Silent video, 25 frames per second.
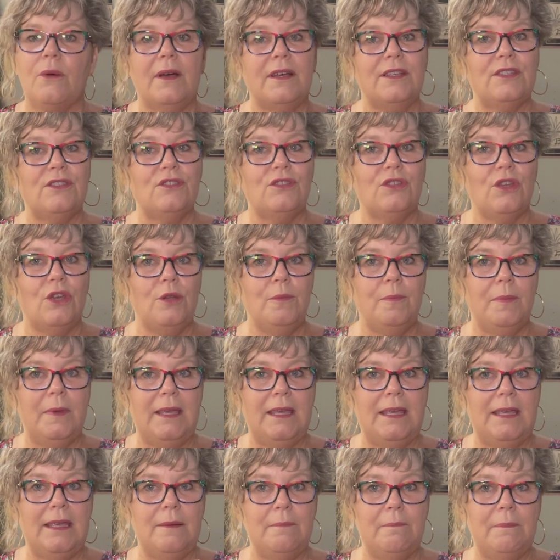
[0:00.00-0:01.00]

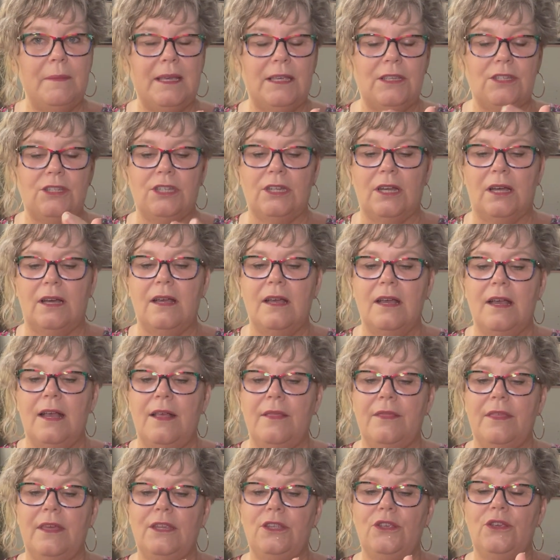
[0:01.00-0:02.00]
soapy mixture
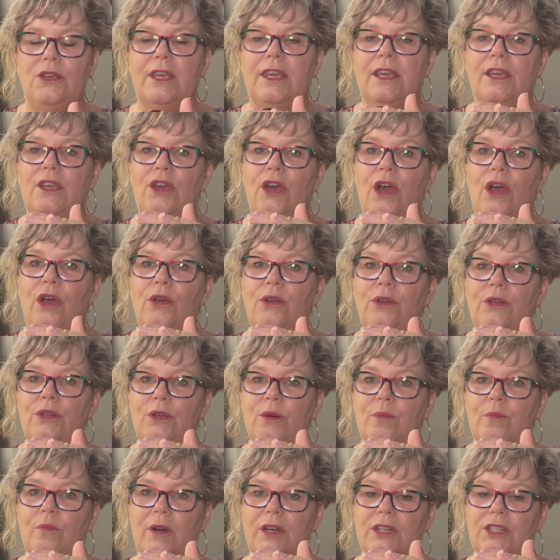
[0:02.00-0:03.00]
that you can coat
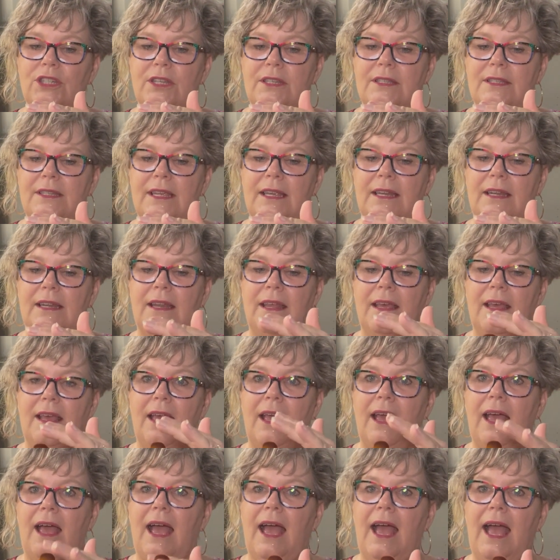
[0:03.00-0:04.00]
your brushes in,
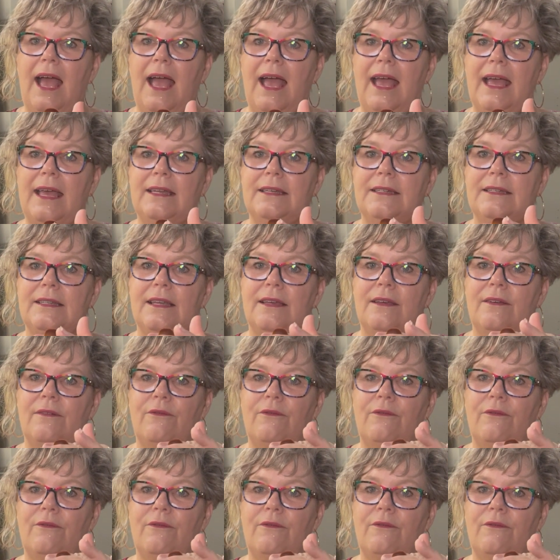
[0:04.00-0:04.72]
and